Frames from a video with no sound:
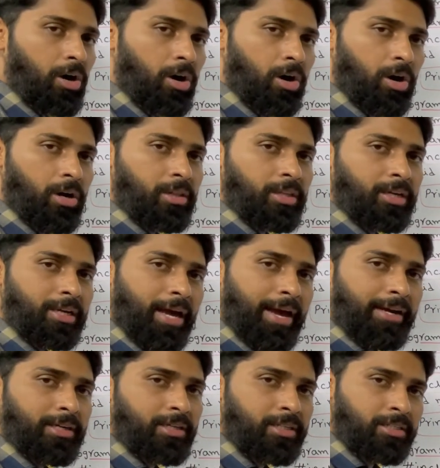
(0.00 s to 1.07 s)
All the
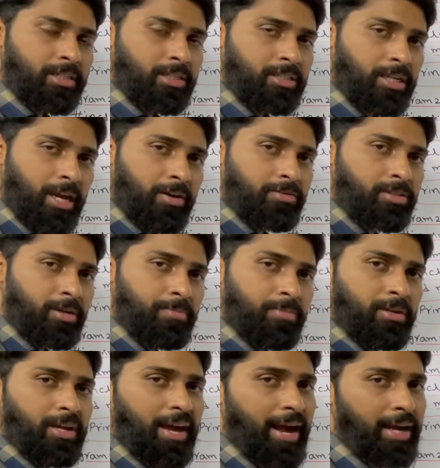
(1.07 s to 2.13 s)
character sets have
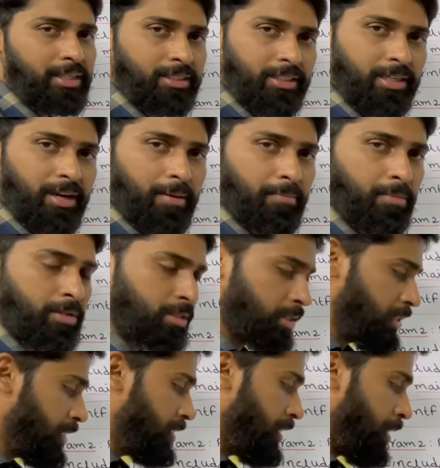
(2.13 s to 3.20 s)
some ASCII numbers.
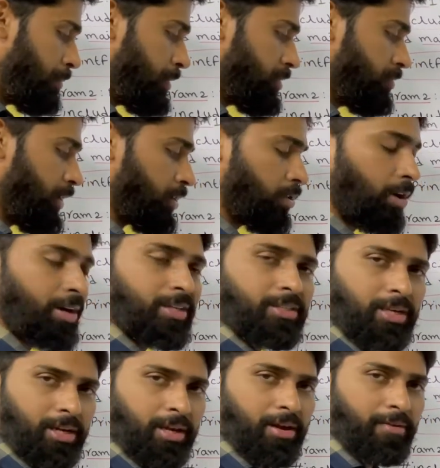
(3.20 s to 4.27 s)
These numbers we are called
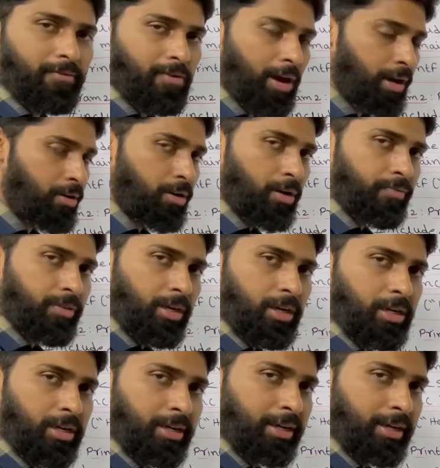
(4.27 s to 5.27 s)
as a value of the